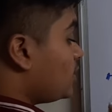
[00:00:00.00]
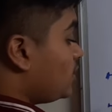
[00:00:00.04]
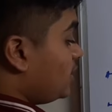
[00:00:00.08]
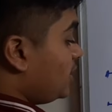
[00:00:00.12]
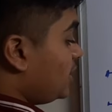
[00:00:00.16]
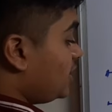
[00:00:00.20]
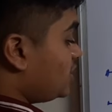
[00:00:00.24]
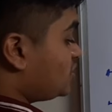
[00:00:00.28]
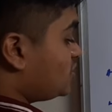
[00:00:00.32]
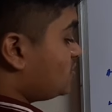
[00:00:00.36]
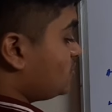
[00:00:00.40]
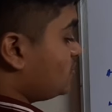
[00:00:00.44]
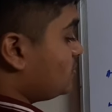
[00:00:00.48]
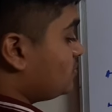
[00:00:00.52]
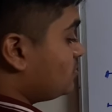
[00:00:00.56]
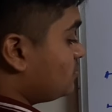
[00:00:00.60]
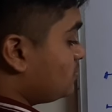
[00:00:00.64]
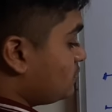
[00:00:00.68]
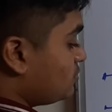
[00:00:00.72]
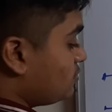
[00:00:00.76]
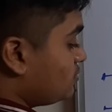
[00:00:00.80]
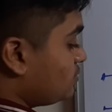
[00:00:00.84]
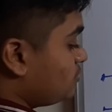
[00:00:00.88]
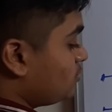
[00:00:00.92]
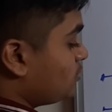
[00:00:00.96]
Next one,
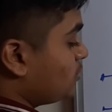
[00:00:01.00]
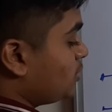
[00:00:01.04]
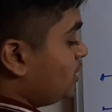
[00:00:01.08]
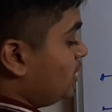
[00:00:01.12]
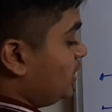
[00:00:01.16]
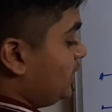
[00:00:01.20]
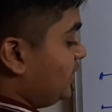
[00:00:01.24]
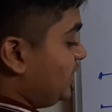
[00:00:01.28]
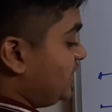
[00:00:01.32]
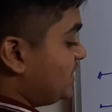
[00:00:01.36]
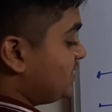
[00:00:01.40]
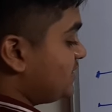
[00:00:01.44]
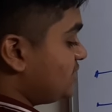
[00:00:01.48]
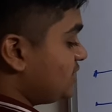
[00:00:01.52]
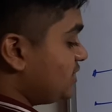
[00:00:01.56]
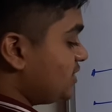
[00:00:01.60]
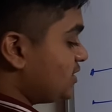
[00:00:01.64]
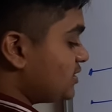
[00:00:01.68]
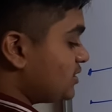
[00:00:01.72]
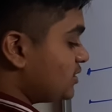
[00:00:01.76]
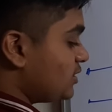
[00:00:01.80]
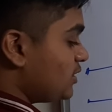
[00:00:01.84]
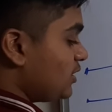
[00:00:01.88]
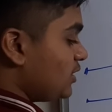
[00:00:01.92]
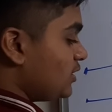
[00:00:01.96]

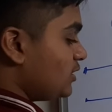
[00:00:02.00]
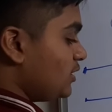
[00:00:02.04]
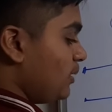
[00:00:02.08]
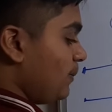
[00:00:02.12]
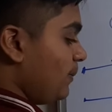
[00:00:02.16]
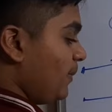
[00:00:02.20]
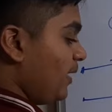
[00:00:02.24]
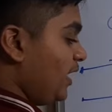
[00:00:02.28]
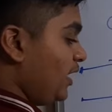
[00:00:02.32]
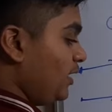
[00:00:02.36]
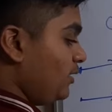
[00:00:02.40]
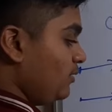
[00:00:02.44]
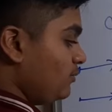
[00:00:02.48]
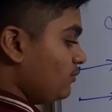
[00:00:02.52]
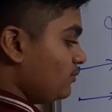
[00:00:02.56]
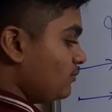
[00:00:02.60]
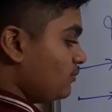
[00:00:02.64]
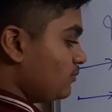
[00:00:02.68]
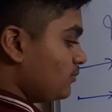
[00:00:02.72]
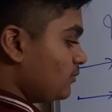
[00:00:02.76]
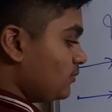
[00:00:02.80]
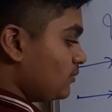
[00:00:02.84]
testis, the main